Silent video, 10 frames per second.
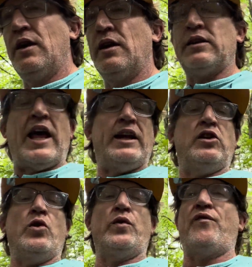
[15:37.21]
Let
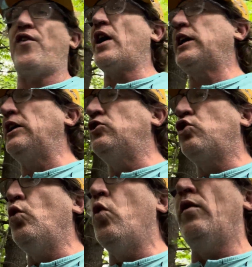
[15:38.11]
alone fucking
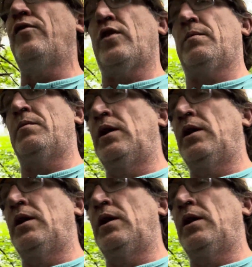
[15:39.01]
two of them.